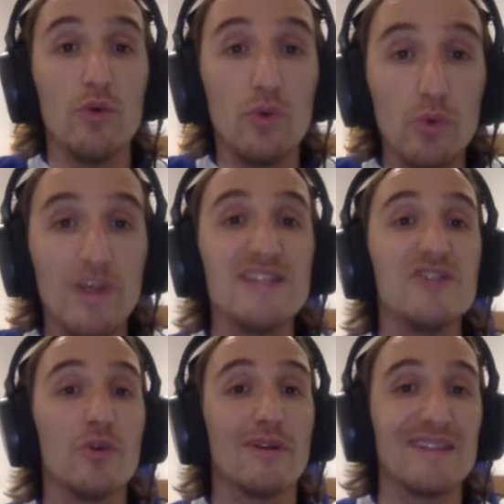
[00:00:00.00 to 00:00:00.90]
Who
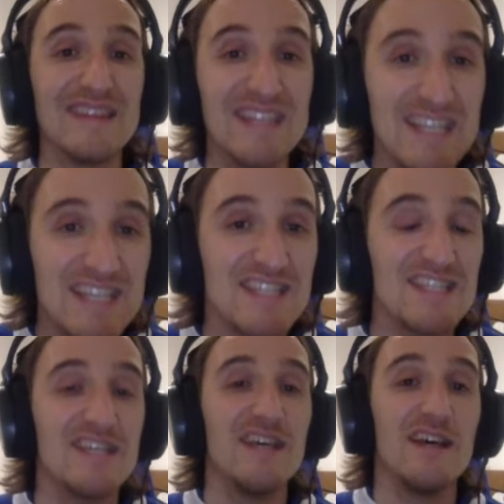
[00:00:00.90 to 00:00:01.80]
is your
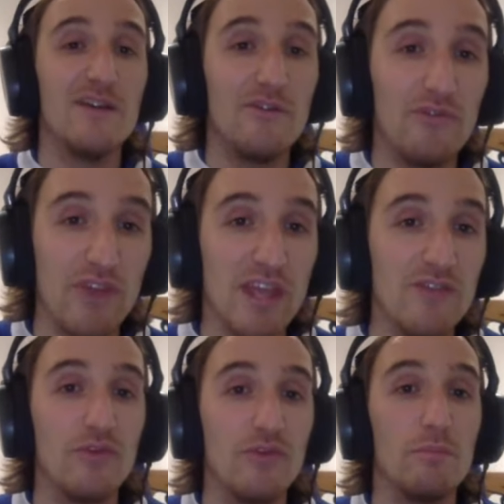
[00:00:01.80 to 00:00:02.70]
least
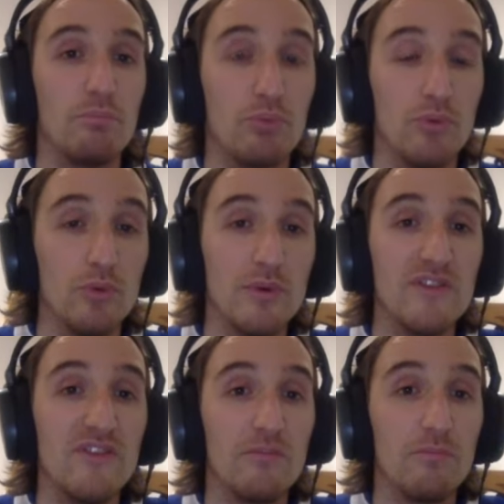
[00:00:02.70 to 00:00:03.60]
favorite
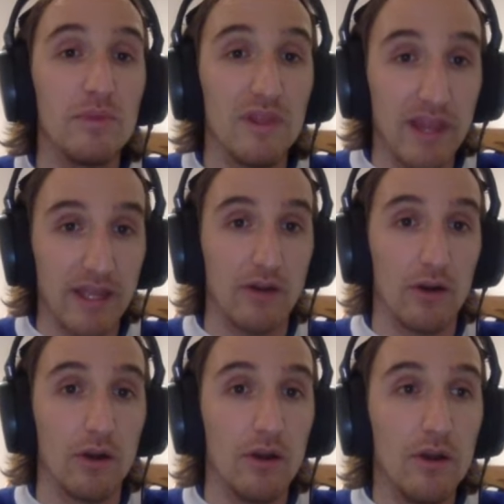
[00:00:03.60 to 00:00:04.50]
Bruins player?